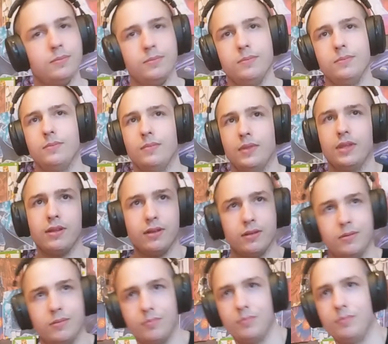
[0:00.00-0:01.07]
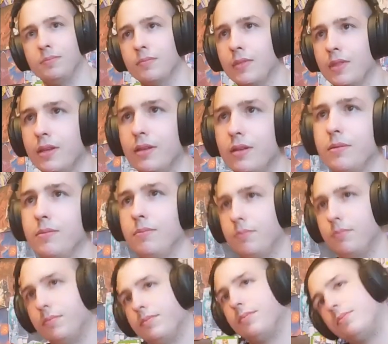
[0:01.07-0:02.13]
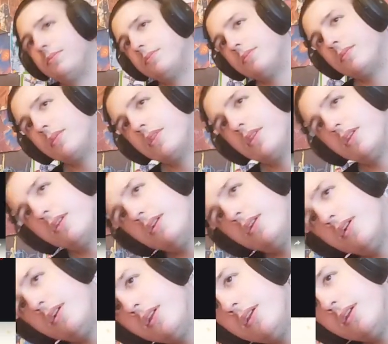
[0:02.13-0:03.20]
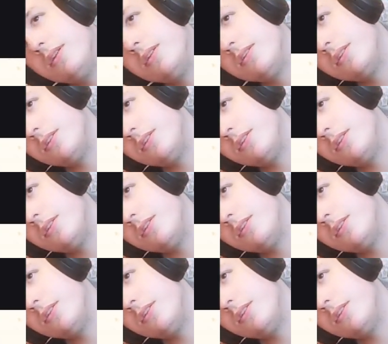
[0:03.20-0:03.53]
[no speech]